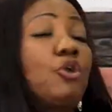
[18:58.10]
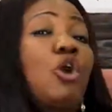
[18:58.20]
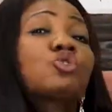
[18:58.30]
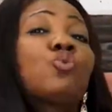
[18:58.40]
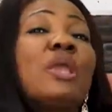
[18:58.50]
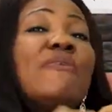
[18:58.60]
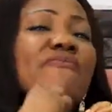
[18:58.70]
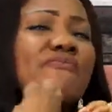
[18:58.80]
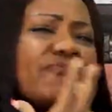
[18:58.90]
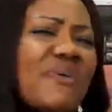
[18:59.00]
Because we
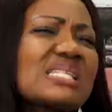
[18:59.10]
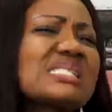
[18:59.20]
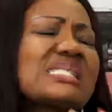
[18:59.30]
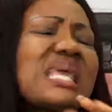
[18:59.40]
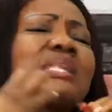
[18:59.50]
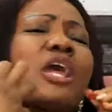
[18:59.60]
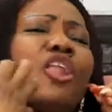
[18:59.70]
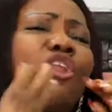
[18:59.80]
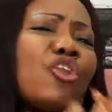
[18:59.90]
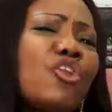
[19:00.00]
invested
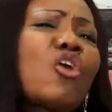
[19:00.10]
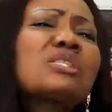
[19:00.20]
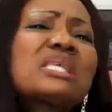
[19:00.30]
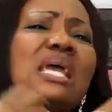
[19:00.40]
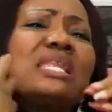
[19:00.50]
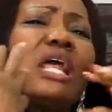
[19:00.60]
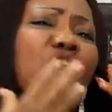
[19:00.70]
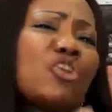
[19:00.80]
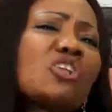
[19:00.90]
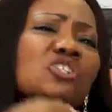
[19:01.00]
a lot and a
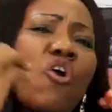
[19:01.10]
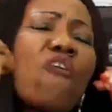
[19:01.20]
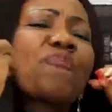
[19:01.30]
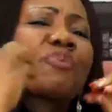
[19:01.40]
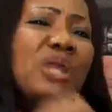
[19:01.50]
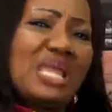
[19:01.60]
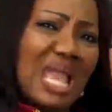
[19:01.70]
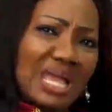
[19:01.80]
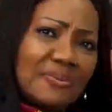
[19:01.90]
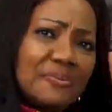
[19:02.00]
lot of
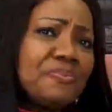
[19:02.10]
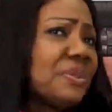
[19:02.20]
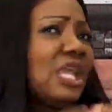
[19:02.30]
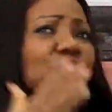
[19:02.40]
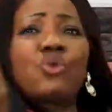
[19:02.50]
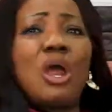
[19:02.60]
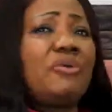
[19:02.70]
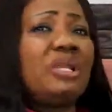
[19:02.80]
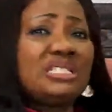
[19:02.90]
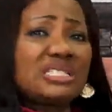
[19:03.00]
prayer into
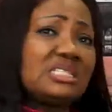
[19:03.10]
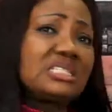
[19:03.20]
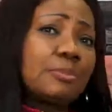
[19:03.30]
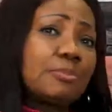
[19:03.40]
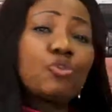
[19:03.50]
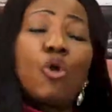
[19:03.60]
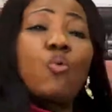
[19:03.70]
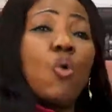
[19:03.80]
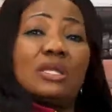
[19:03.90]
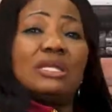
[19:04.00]
our relationship.
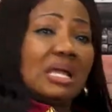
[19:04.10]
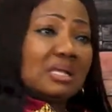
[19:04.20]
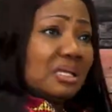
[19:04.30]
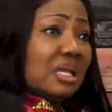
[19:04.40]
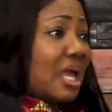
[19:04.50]
No wonder